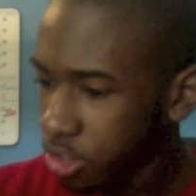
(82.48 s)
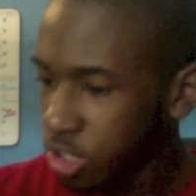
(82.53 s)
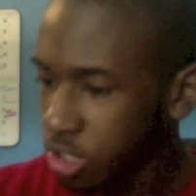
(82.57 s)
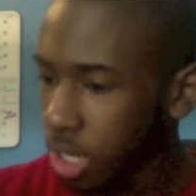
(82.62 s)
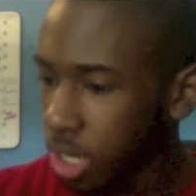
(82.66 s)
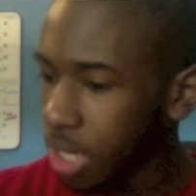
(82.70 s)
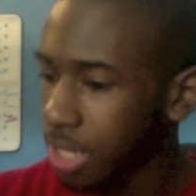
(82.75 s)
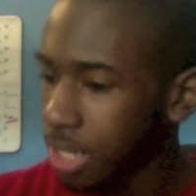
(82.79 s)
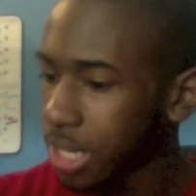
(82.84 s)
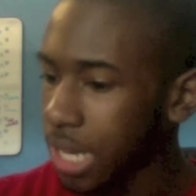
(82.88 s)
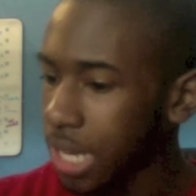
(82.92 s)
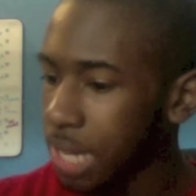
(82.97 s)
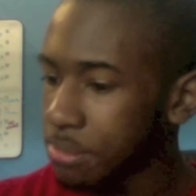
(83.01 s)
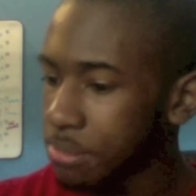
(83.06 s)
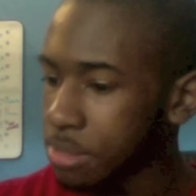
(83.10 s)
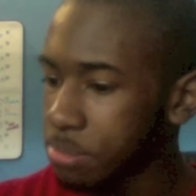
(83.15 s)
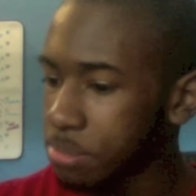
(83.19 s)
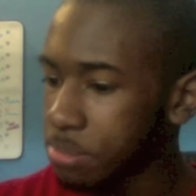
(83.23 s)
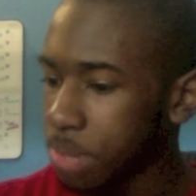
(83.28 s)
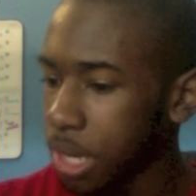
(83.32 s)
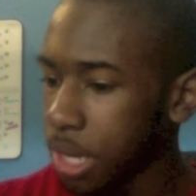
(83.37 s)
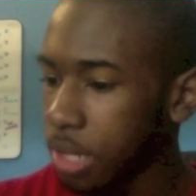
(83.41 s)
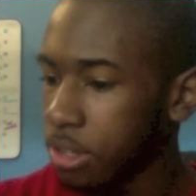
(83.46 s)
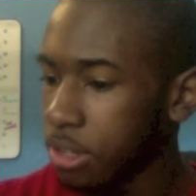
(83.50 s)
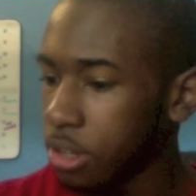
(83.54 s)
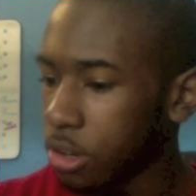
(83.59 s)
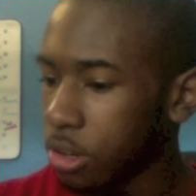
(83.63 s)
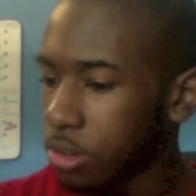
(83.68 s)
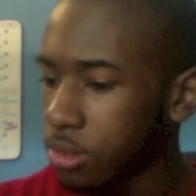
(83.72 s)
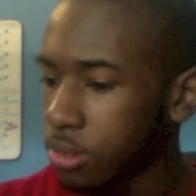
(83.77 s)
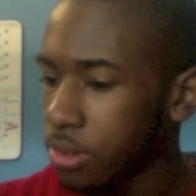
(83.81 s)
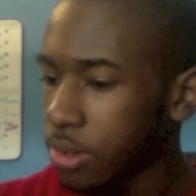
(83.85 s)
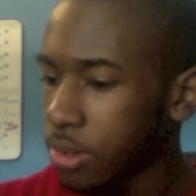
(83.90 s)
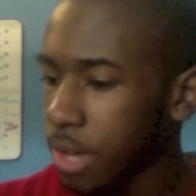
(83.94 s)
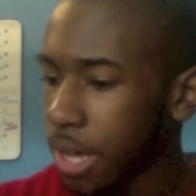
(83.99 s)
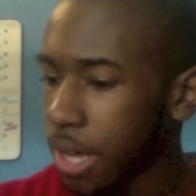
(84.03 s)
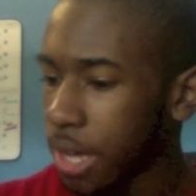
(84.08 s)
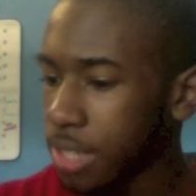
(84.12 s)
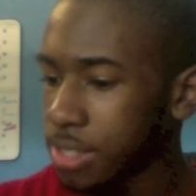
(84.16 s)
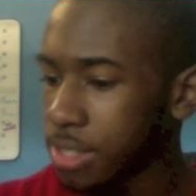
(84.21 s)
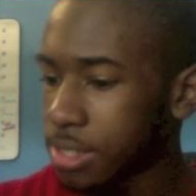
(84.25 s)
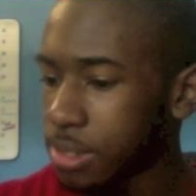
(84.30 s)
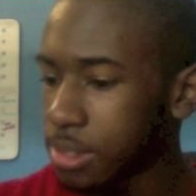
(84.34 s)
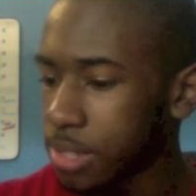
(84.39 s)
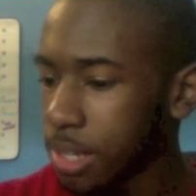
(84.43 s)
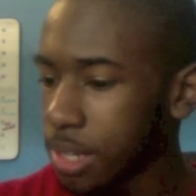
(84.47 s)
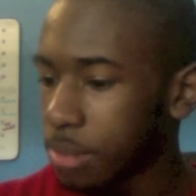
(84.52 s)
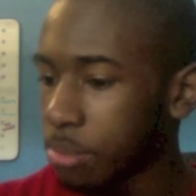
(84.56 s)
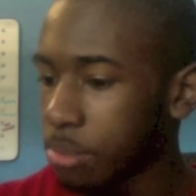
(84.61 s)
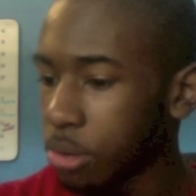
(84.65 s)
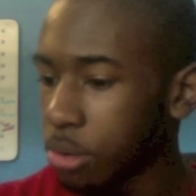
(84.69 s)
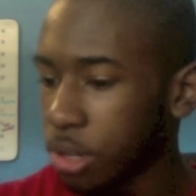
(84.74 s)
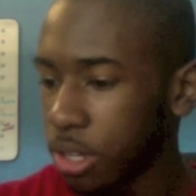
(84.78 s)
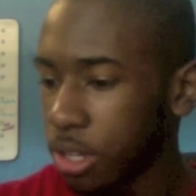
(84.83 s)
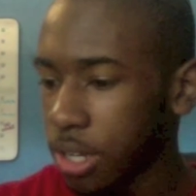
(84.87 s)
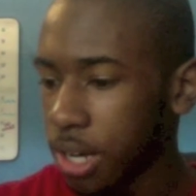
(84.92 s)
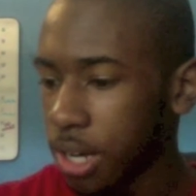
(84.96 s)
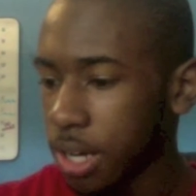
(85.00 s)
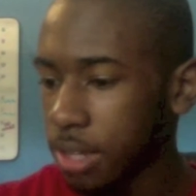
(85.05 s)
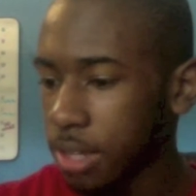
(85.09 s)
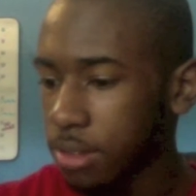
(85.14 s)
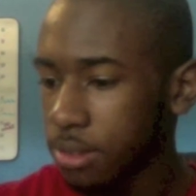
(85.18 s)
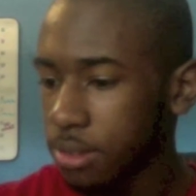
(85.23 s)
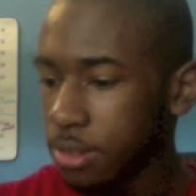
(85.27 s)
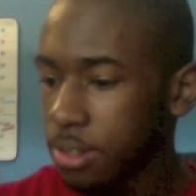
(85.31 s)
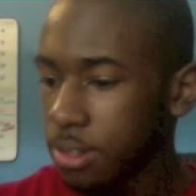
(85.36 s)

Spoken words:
Chuck Lamb is better known as the dead body guy.